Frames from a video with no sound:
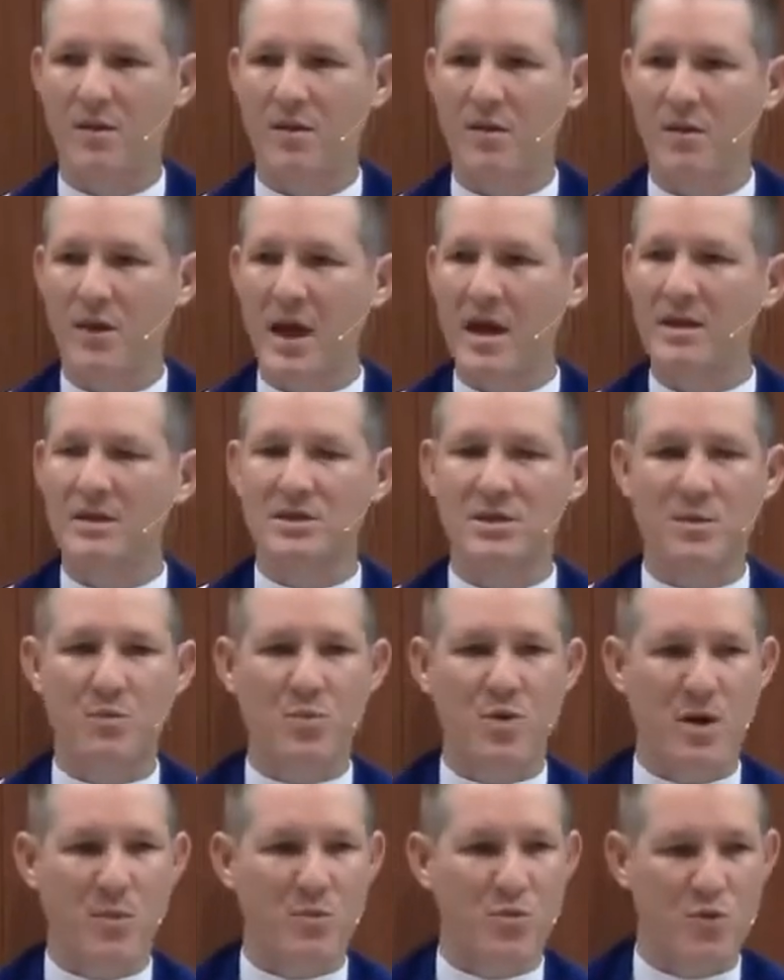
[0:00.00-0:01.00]
That is the
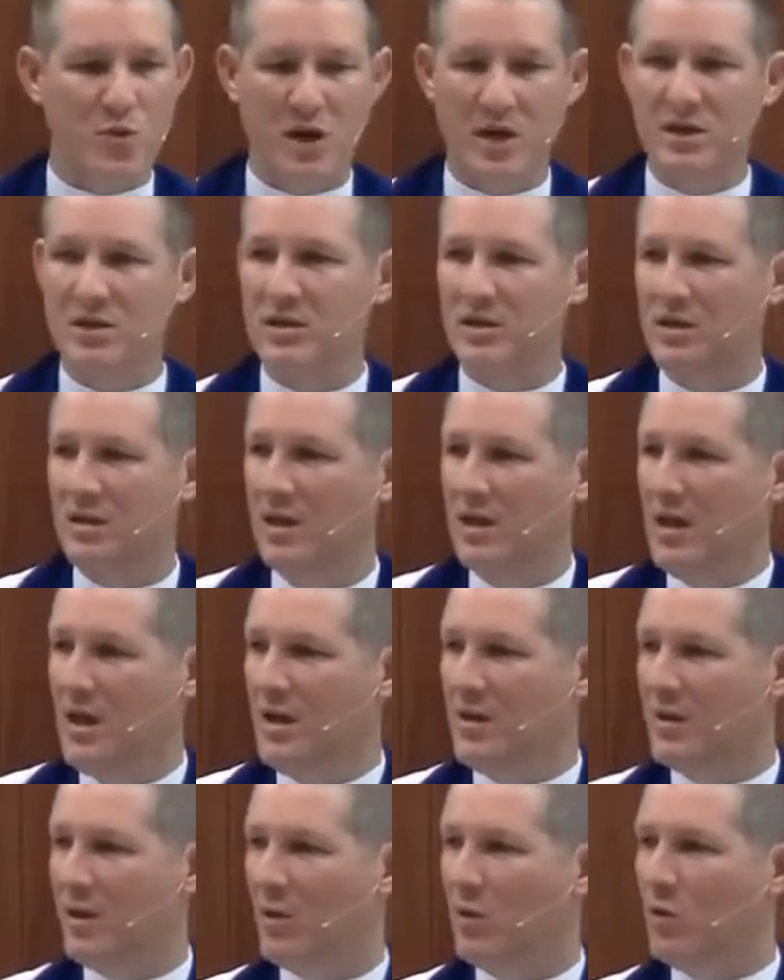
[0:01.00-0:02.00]
preparation
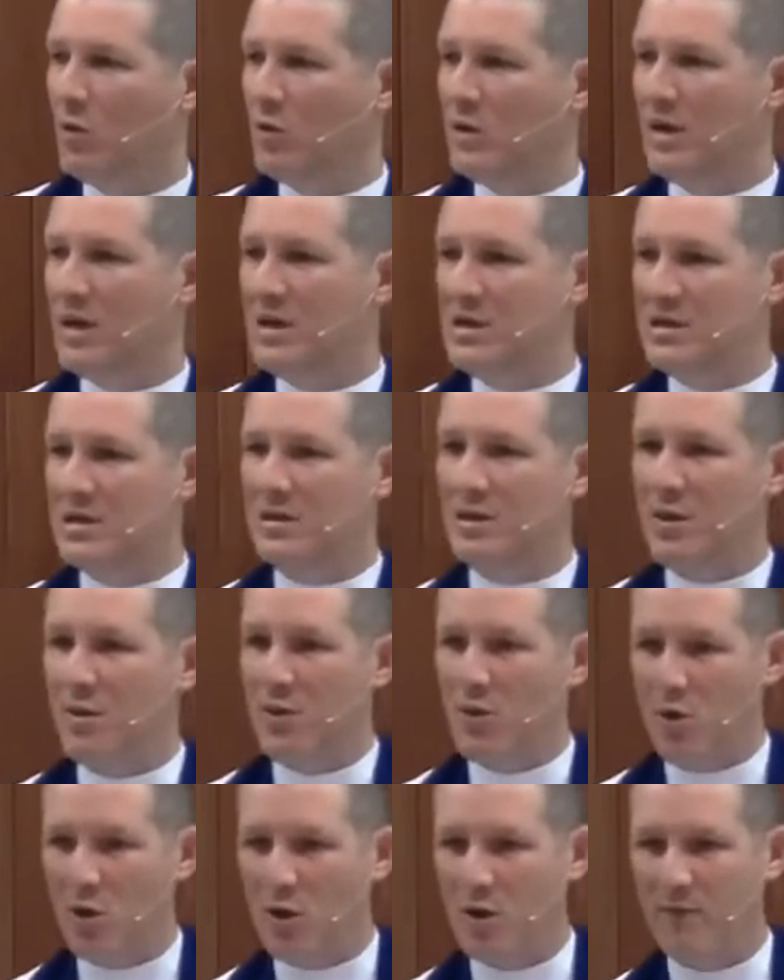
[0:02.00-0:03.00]
the Lord does in the
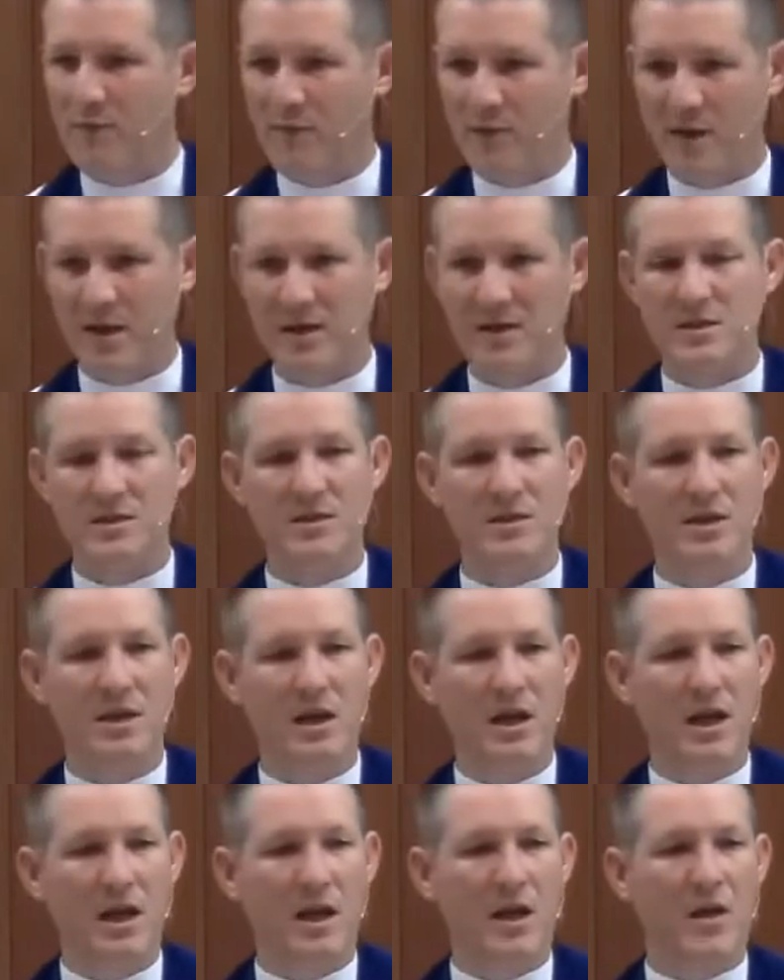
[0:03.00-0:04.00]
third phase
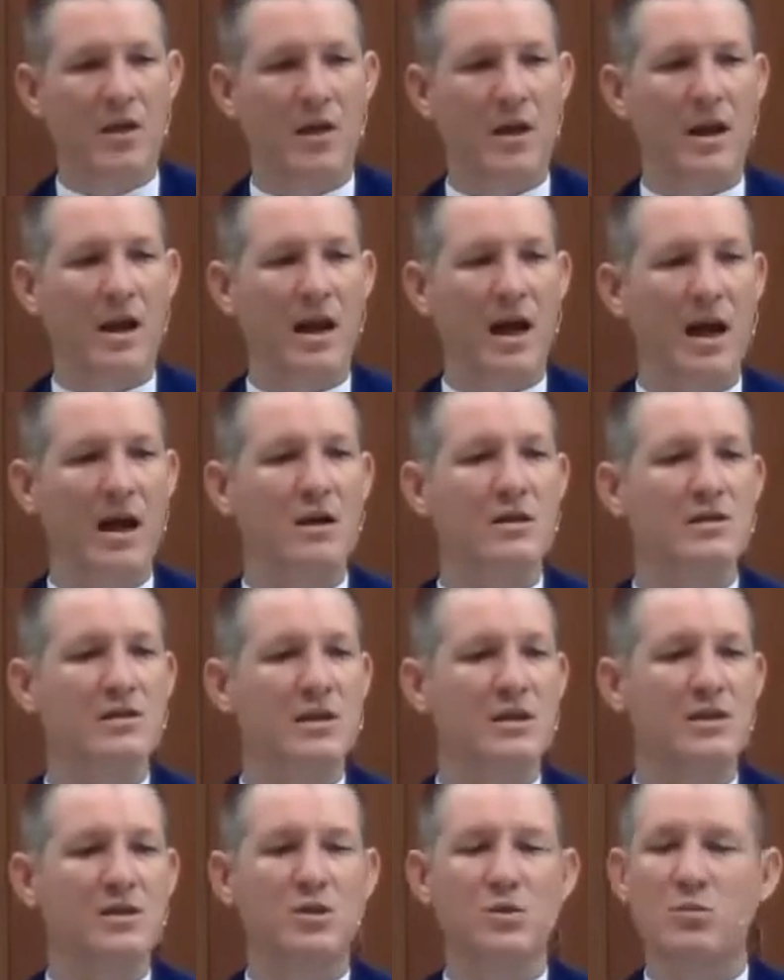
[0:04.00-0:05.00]
that allows
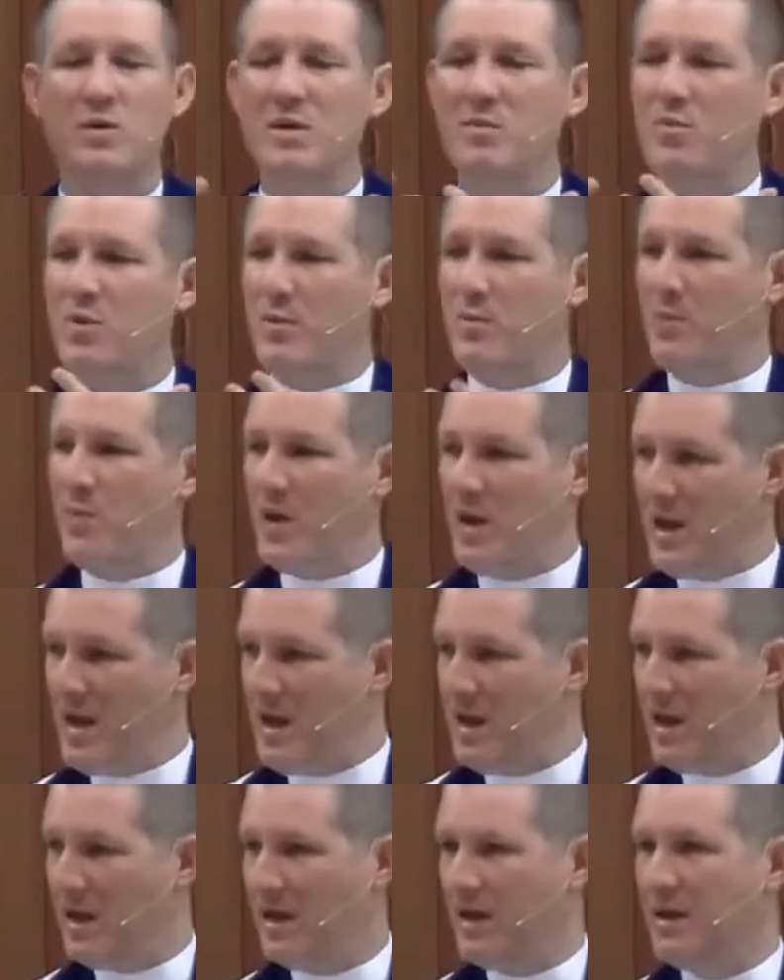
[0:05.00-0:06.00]
us to be
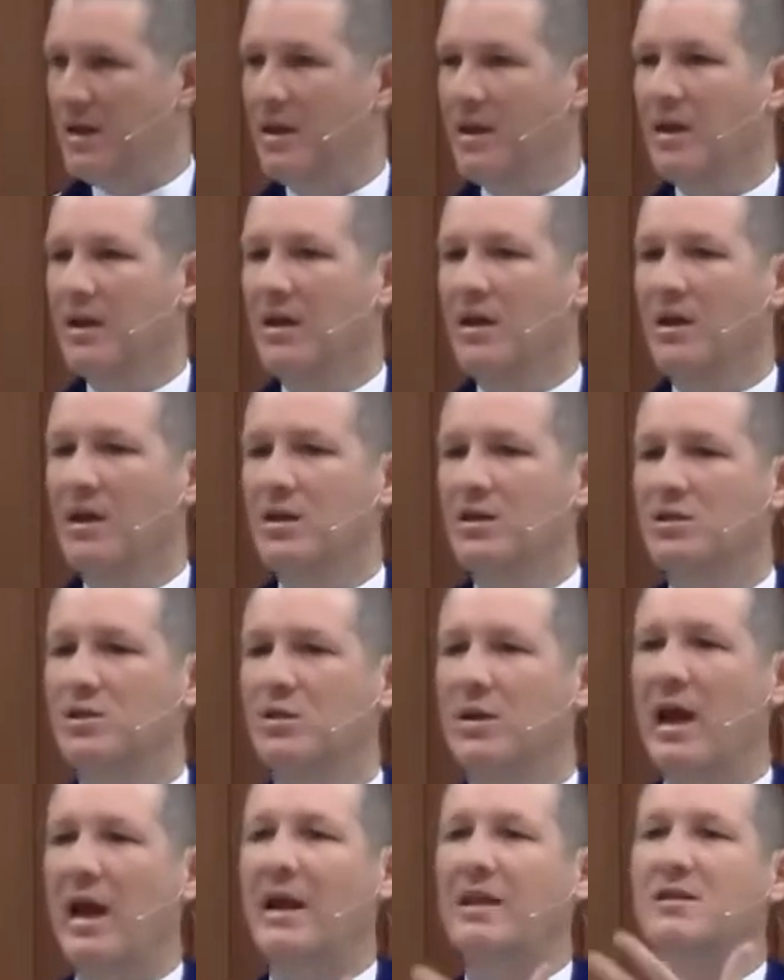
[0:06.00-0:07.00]
prepared
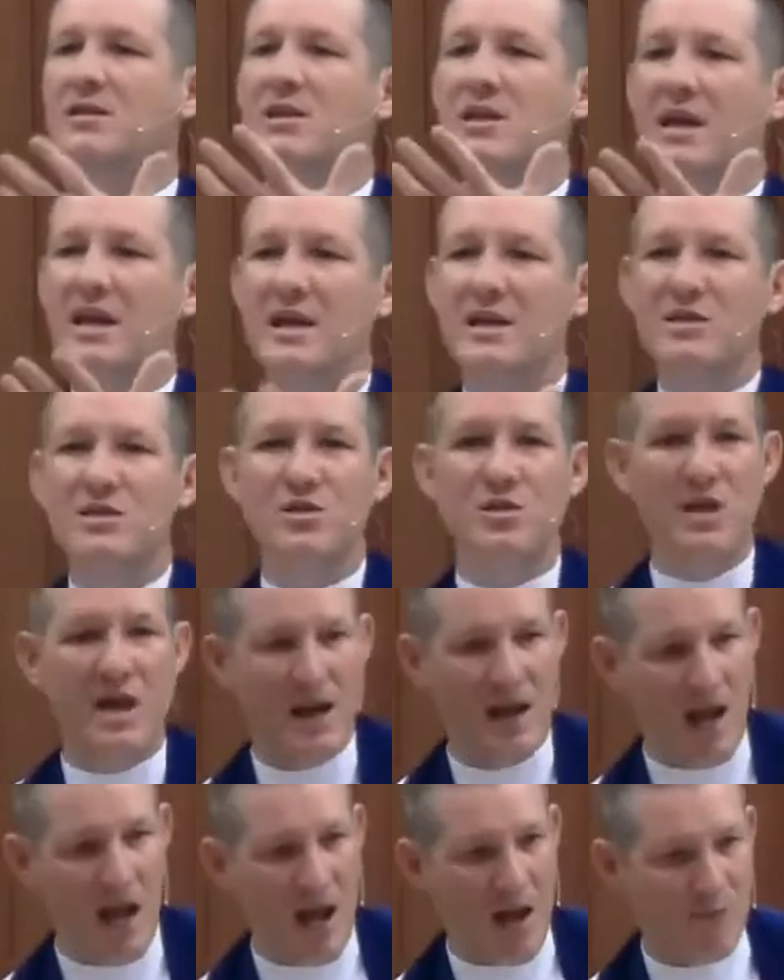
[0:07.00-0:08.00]
to enter into
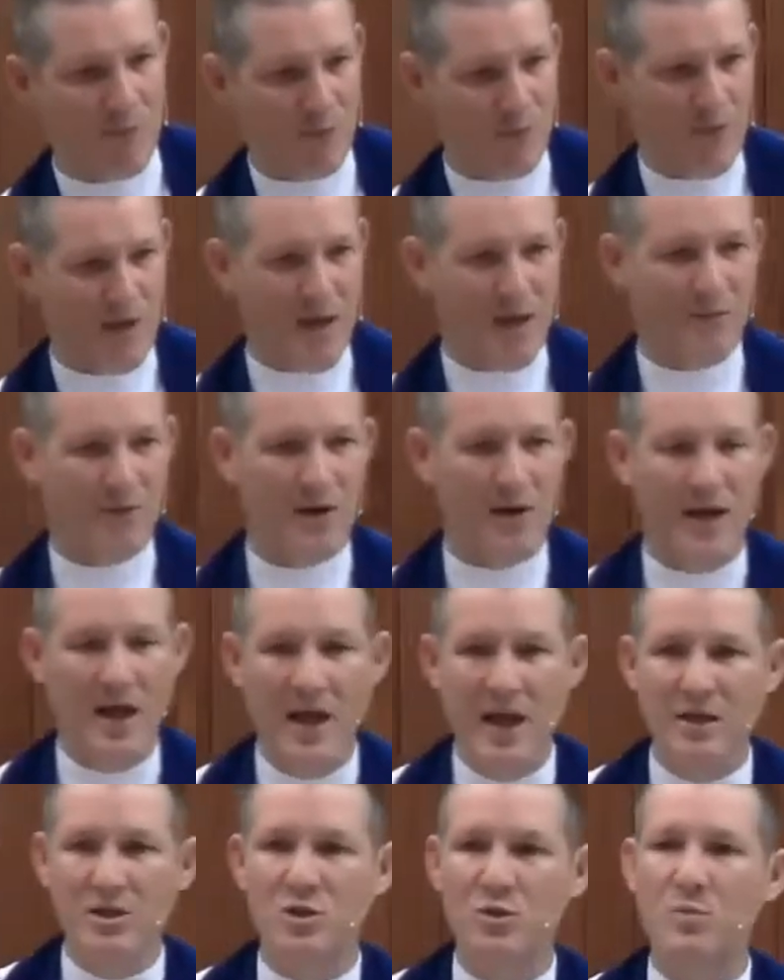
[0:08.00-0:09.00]
that life of heaven,
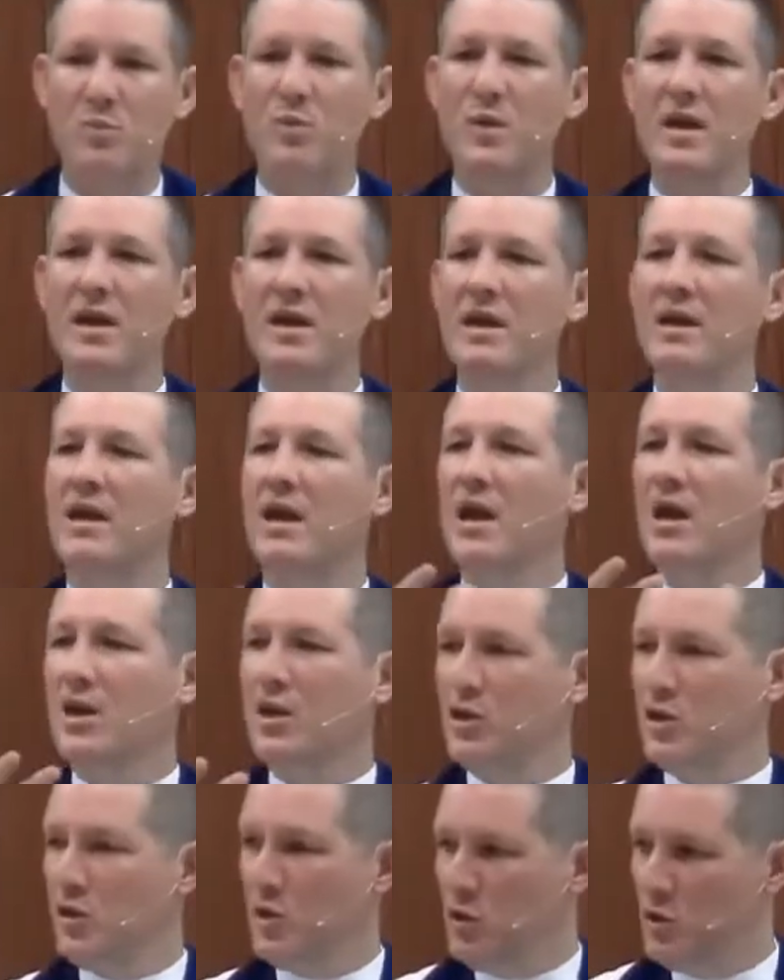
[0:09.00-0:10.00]
to be
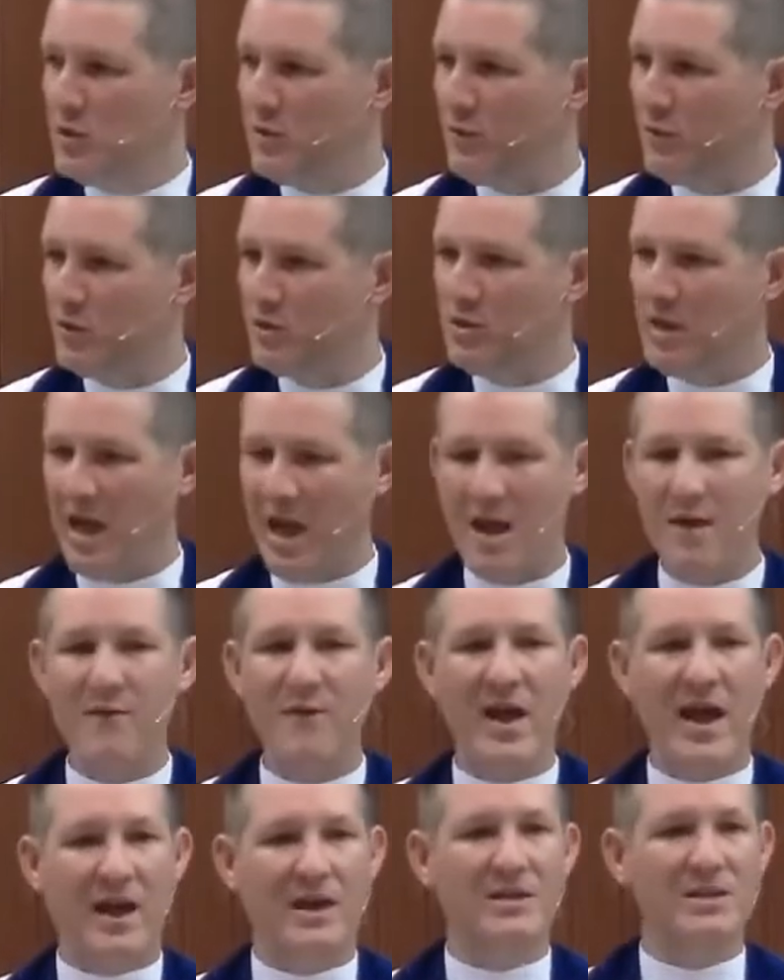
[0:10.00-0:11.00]
useful, to have
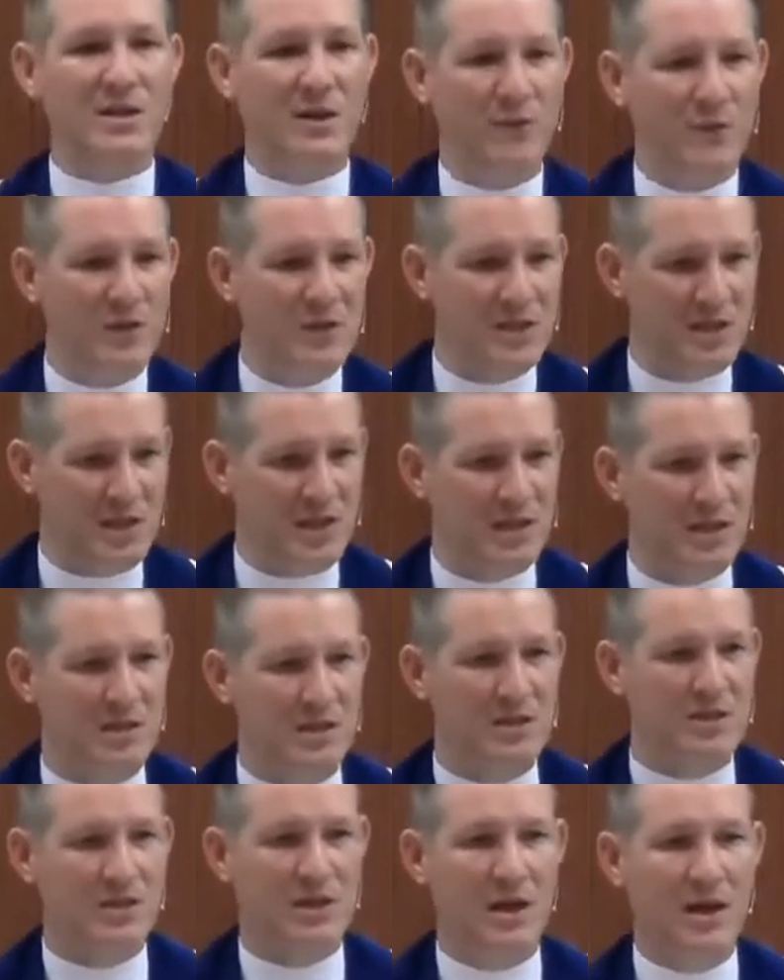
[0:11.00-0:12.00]

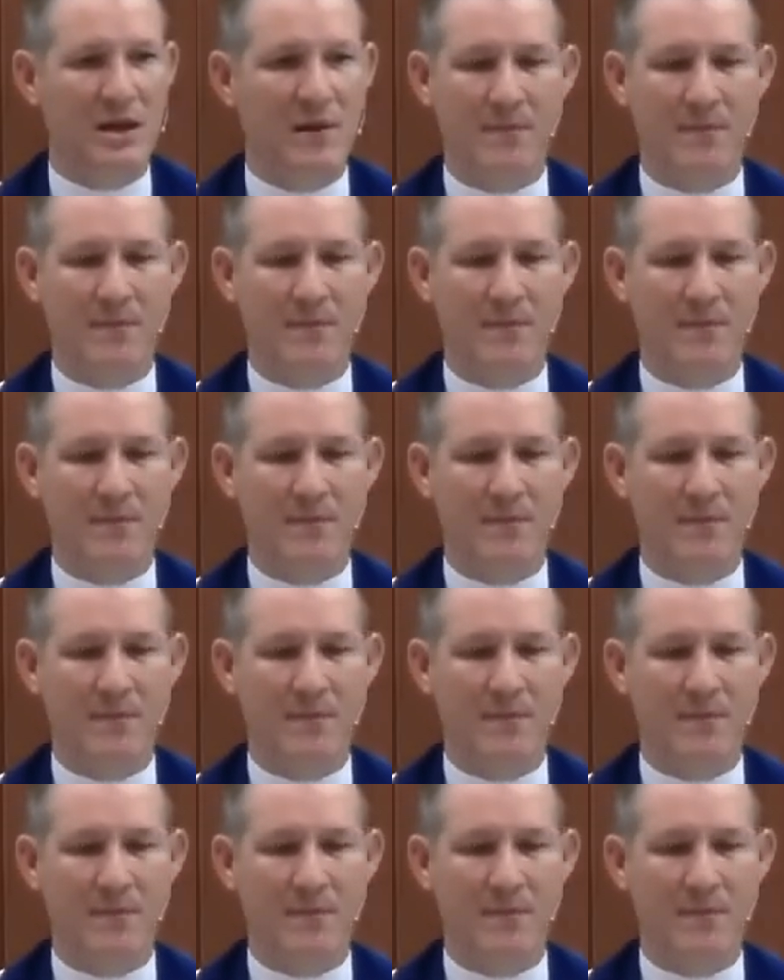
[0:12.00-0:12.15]
activities